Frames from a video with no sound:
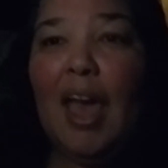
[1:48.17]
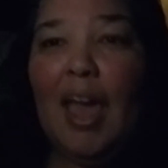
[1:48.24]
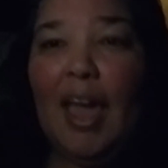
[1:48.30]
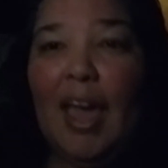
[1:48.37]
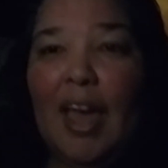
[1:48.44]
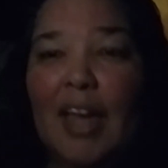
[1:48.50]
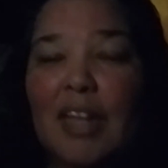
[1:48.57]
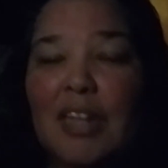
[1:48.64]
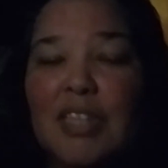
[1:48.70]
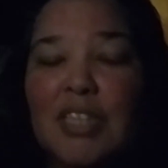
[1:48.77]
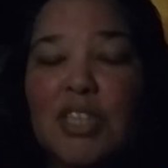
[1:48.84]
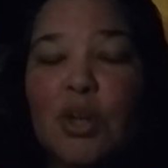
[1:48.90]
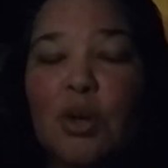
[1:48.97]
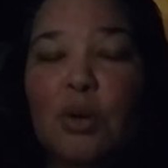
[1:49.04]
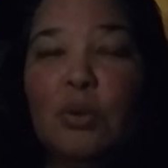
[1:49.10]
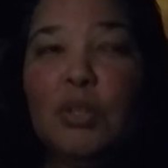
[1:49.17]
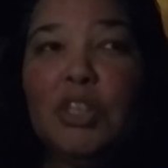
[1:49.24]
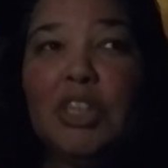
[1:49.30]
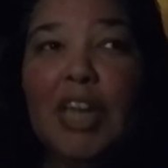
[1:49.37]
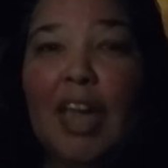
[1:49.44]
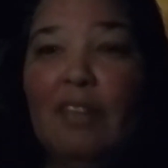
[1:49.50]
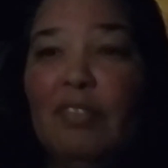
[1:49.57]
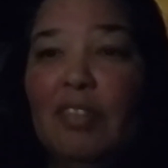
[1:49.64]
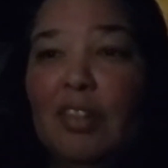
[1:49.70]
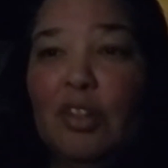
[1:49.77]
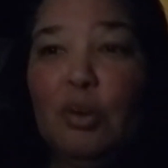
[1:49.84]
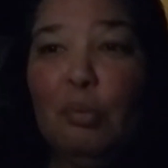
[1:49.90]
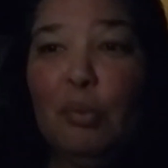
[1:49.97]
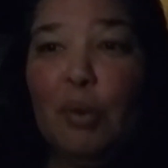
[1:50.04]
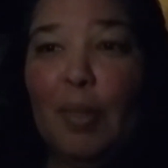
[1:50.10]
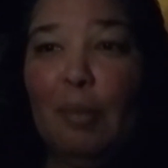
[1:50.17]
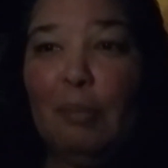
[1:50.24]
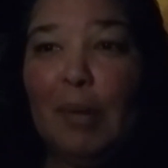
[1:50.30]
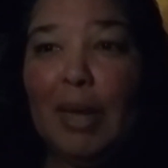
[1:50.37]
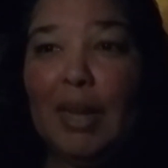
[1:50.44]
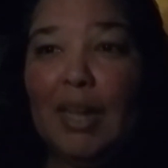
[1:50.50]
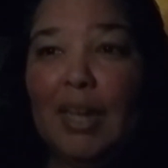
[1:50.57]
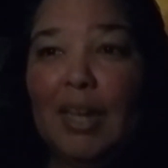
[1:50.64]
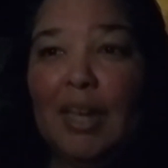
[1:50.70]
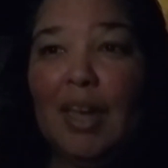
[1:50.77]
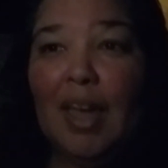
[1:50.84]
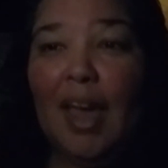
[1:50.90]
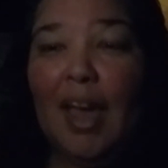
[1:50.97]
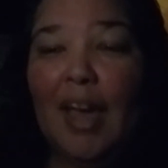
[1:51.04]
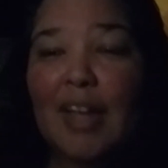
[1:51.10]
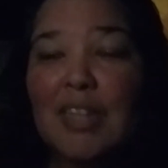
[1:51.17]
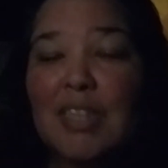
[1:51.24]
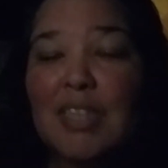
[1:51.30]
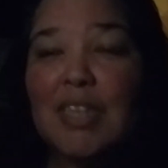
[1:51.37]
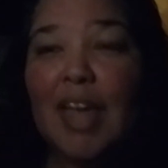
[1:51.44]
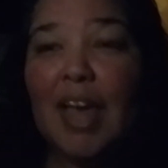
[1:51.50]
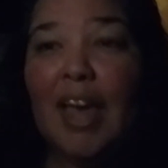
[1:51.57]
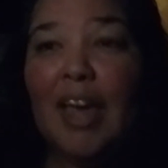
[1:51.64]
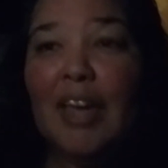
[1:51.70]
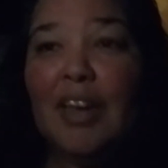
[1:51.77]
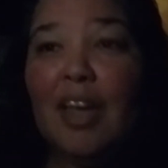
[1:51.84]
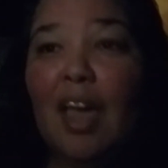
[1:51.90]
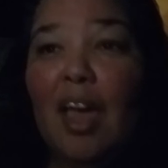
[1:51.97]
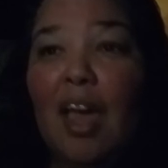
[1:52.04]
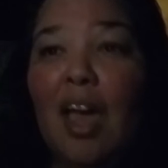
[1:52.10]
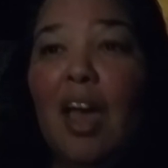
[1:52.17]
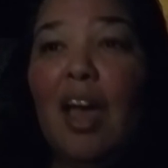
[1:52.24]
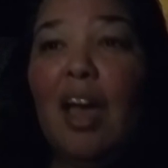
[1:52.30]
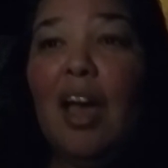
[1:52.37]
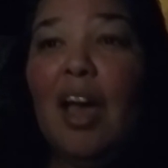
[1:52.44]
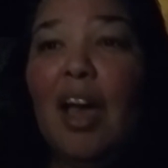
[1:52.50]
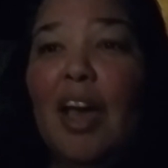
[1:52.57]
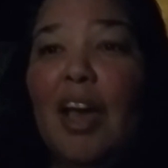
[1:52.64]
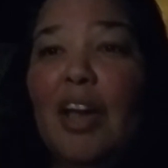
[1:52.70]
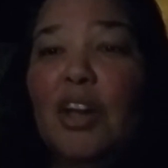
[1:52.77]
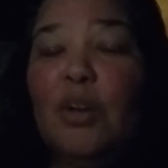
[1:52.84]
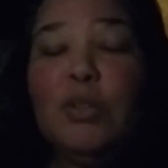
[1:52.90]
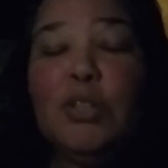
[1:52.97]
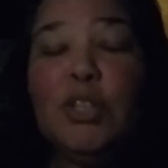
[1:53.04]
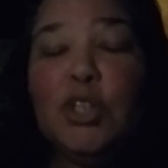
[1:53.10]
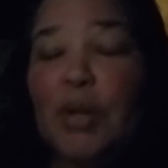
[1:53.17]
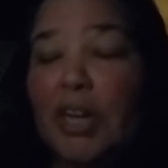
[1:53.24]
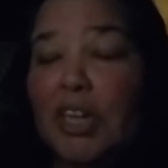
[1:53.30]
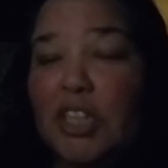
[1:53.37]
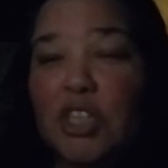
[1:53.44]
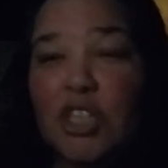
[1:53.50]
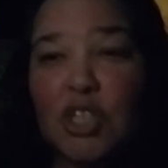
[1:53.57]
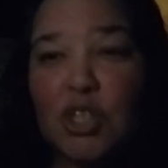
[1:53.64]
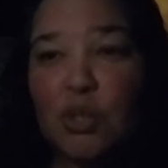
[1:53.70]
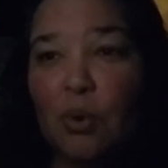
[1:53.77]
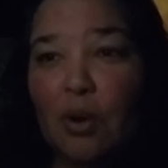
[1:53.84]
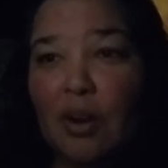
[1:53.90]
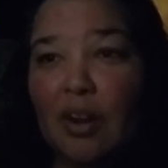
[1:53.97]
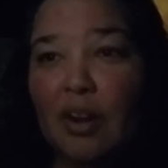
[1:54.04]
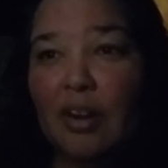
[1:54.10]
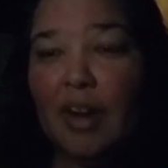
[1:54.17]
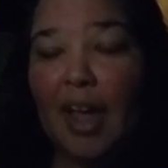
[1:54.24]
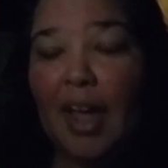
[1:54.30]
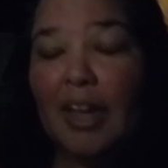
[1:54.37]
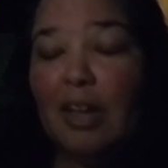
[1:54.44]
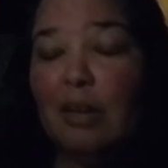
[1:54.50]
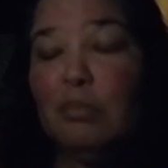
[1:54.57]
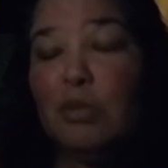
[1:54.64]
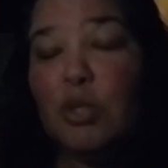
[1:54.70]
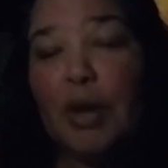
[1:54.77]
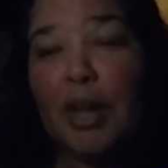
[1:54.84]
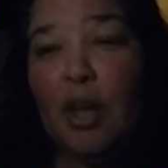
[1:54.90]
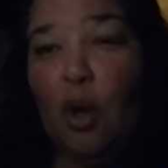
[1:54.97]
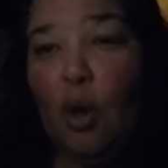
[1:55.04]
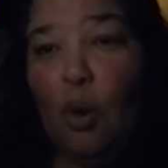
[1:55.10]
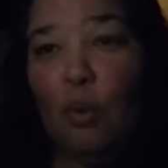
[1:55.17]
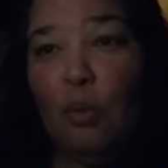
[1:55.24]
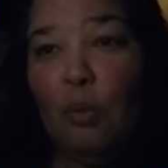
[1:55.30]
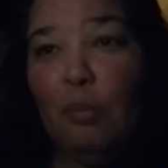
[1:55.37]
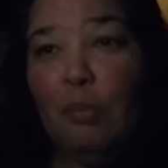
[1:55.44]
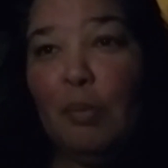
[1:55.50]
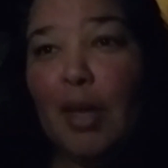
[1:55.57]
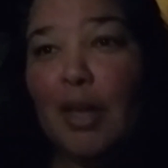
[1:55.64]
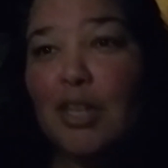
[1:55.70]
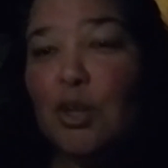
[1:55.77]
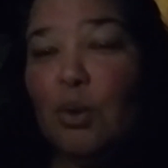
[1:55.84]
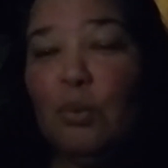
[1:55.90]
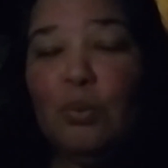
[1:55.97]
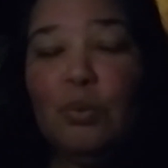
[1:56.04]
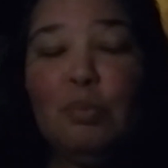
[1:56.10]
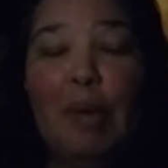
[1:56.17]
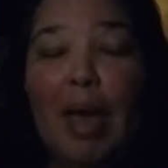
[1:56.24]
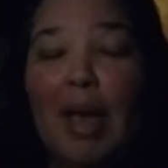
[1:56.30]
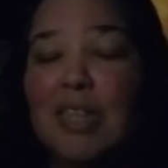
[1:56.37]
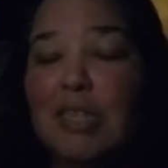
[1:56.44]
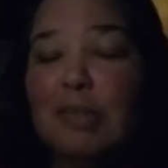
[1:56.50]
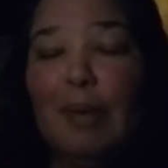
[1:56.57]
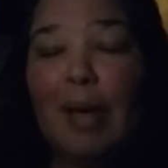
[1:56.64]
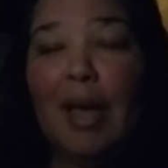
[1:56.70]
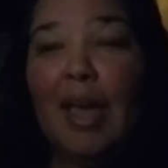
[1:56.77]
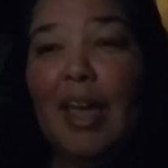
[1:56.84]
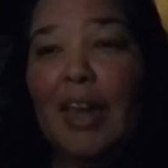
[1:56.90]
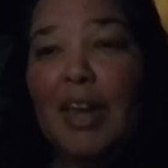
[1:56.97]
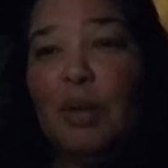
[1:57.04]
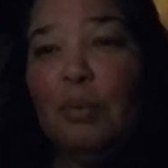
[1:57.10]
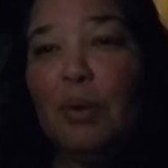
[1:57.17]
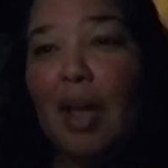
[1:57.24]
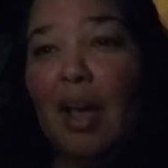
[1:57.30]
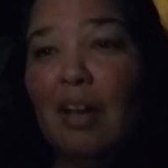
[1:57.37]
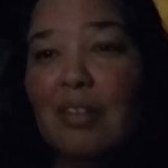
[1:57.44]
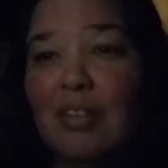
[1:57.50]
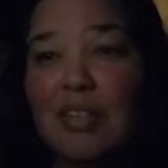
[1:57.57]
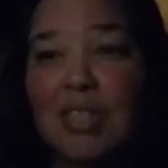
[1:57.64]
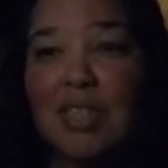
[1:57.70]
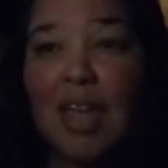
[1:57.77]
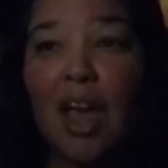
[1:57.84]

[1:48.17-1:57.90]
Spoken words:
And so she gave the little boy the money and said, go straight to the store and come straight home. Don't pass by anywhere else.